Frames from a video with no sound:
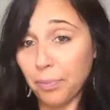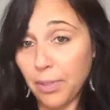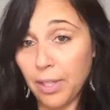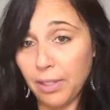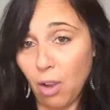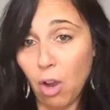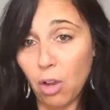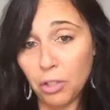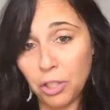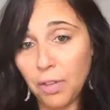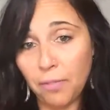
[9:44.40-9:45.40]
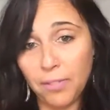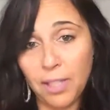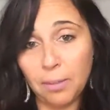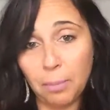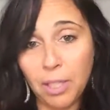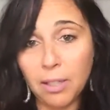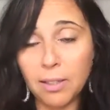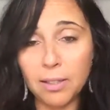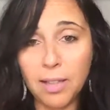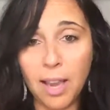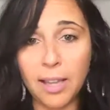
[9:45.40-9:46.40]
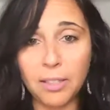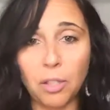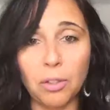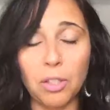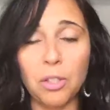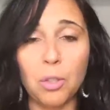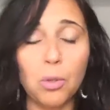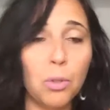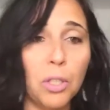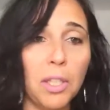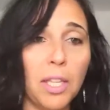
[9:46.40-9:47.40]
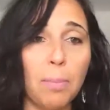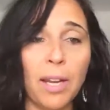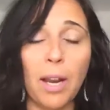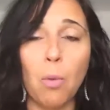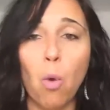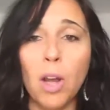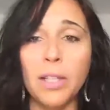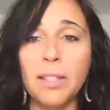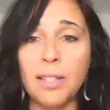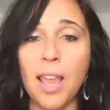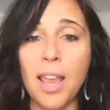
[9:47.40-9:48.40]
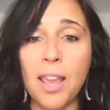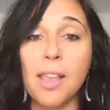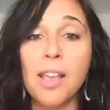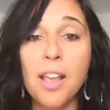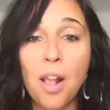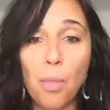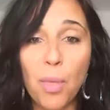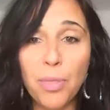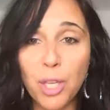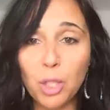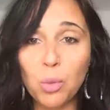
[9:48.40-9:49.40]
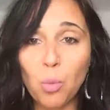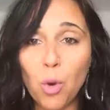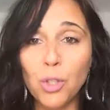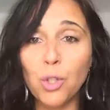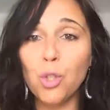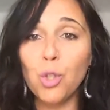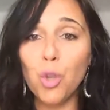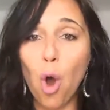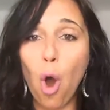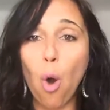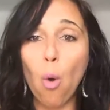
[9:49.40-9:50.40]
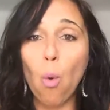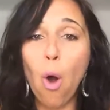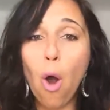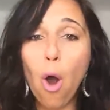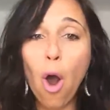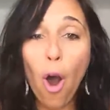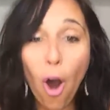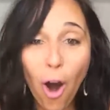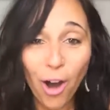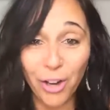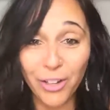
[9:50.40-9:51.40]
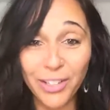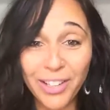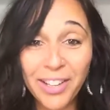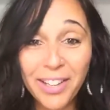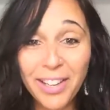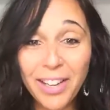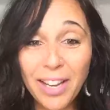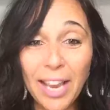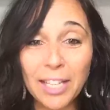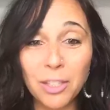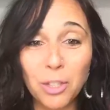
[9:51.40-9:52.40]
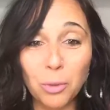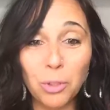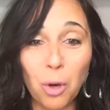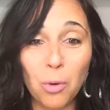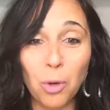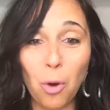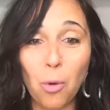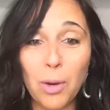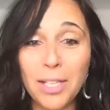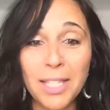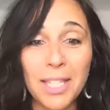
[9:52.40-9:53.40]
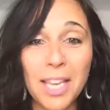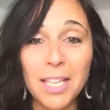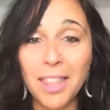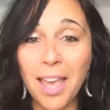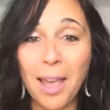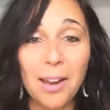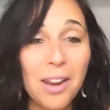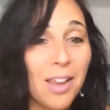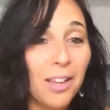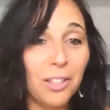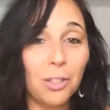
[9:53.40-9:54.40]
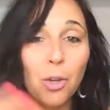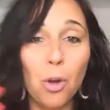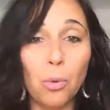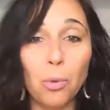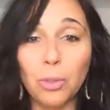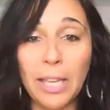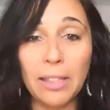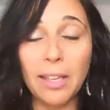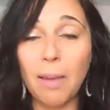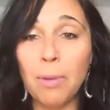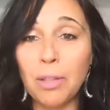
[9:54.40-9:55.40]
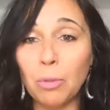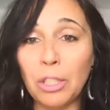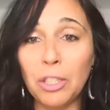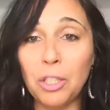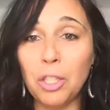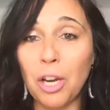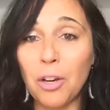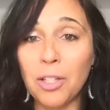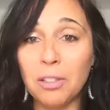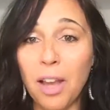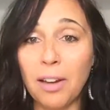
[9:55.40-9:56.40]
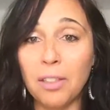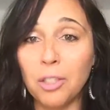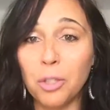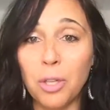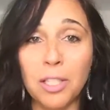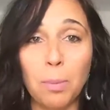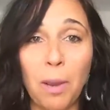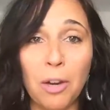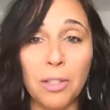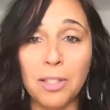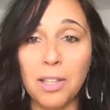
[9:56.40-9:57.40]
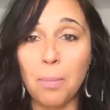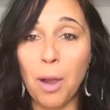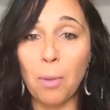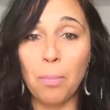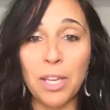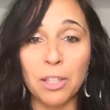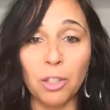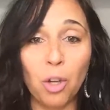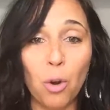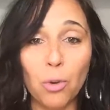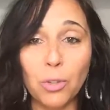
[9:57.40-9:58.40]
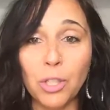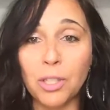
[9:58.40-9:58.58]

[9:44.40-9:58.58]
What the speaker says: it's all shifting because I took this huge leap. And I want to say that this was so hard. And so don't always think that, lately I've been really sharing a lot of the transparency about being a coach